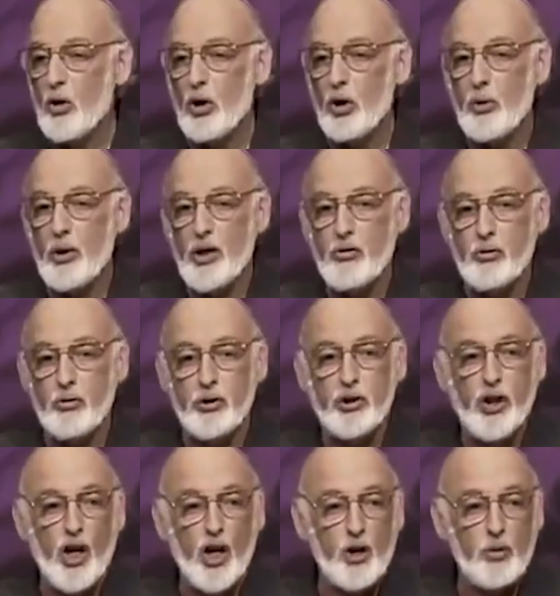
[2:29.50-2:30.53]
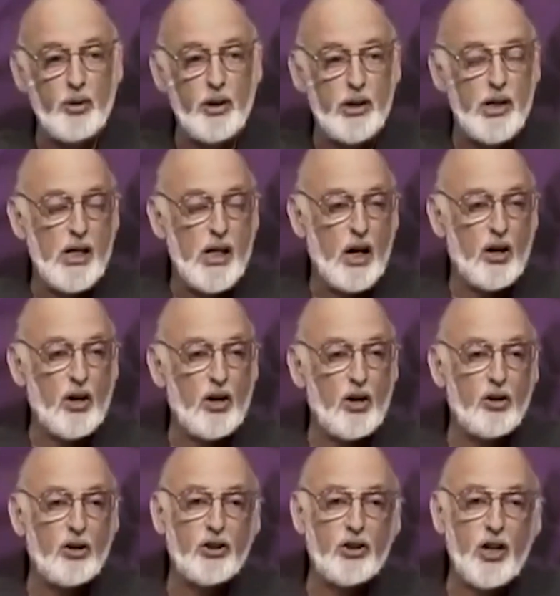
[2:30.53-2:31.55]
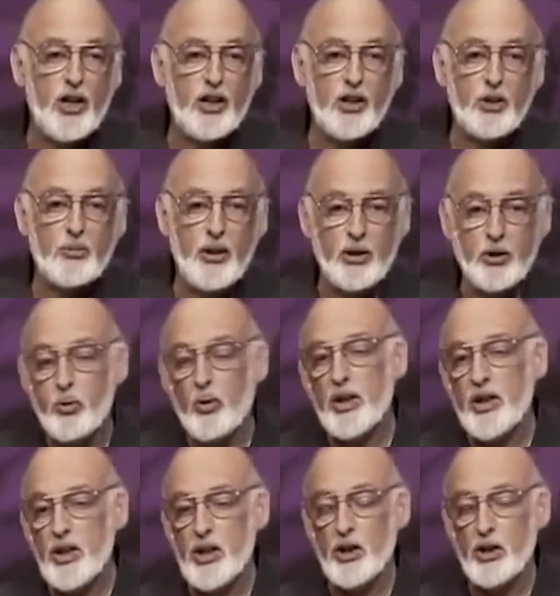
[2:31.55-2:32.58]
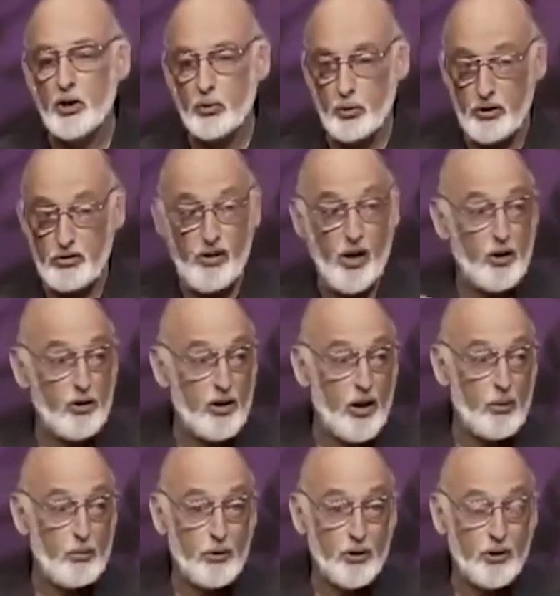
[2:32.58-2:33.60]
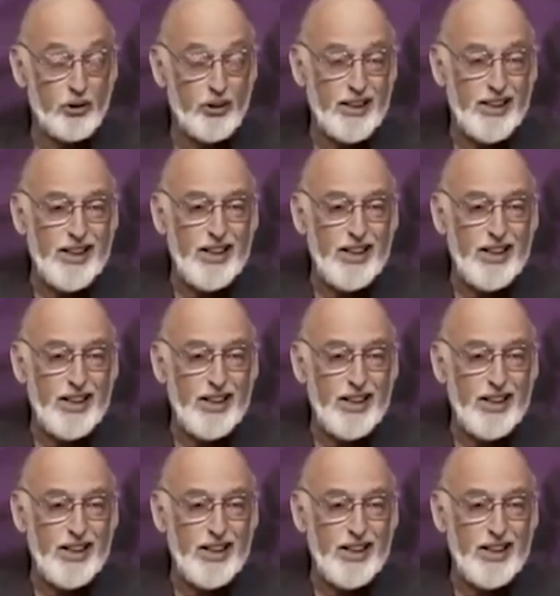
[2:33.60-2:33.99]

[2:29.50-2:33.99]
all the way through retirement. Our current study is about 20 years we follow couples.